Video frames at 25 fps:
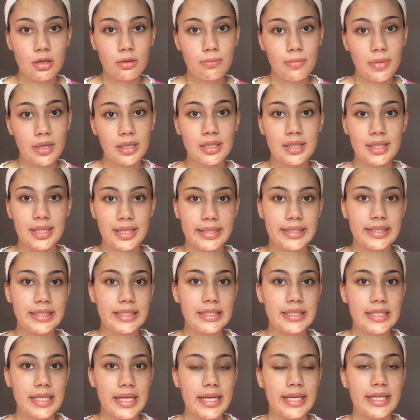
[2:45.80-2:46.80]
on my
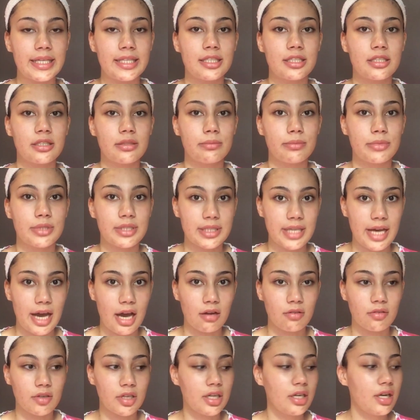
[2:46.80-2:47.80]
list is
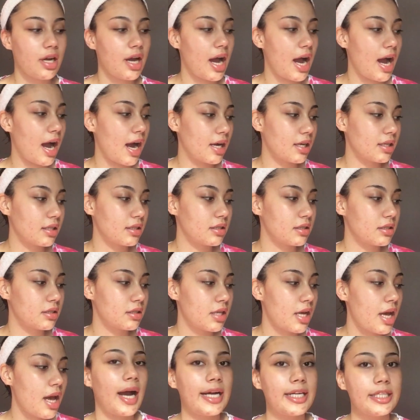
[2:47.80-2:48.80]
mascara, and
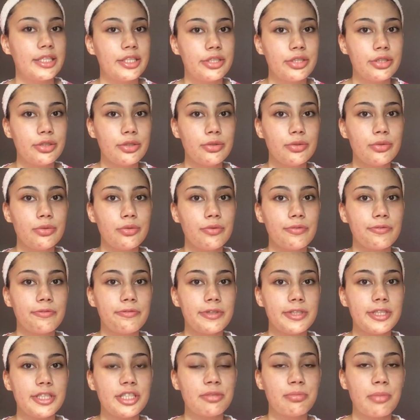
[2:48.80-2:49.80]
I do
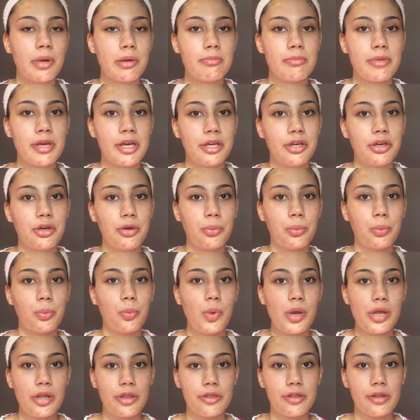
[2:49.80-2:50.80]
finish my makeup
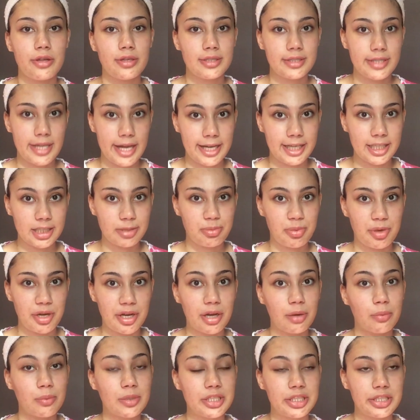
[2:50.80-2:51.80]
with setting
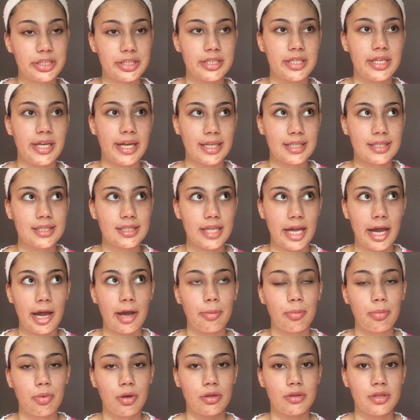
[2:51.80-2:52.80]
spray, which is the next step
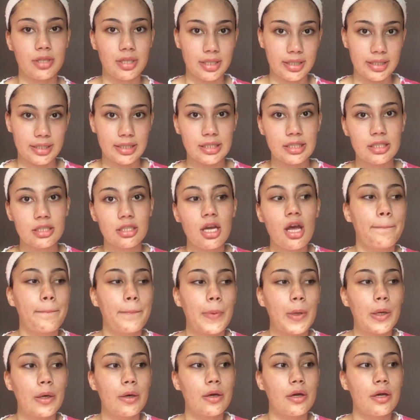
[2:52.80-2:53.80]
on the list,
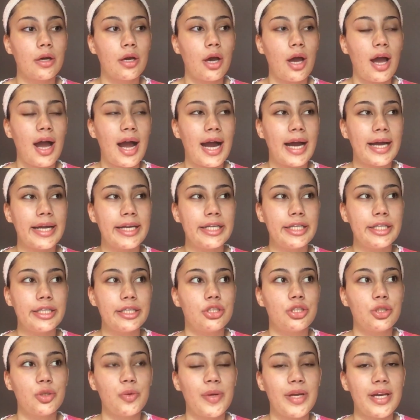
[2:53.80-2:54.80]
but I
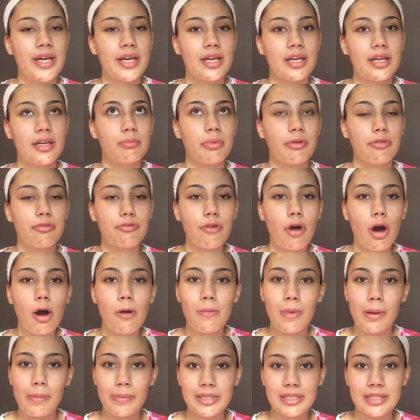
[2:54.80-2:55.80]
do it before
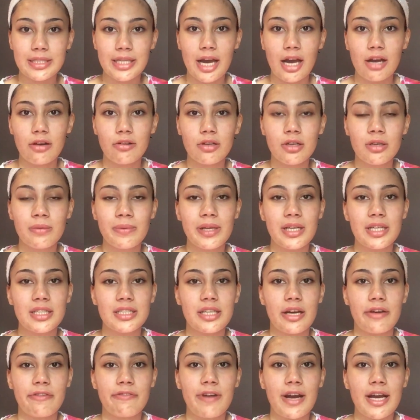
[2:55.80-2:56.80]
my mascara because
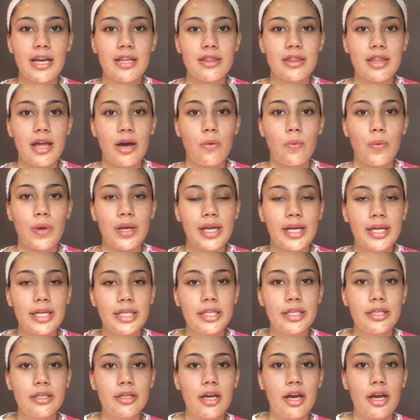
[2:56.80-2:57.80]
I find that when
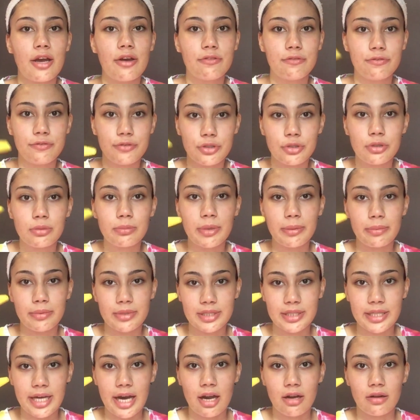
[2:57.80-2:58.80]
I have done my
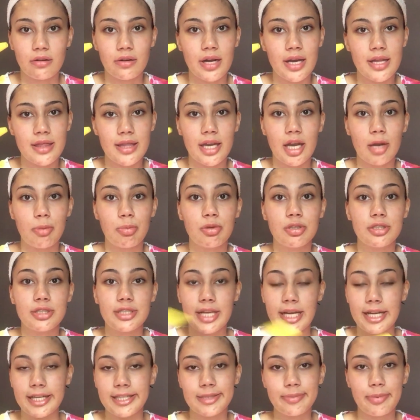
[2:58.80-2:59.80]
mascara and then I put
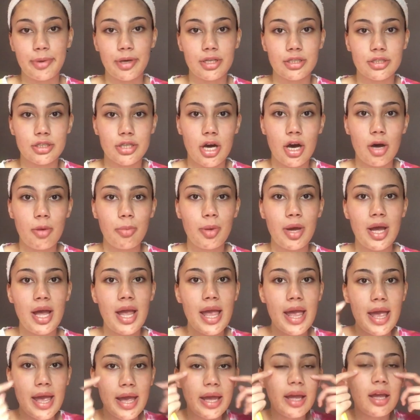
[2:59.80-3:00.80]
setting spray on top,
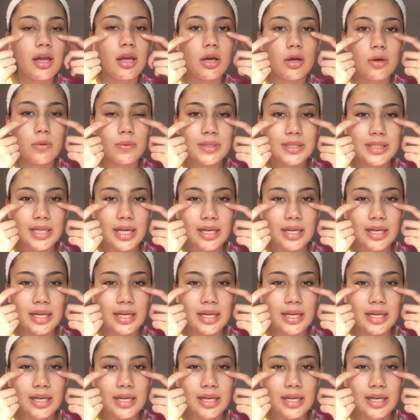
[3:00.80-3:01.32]
it always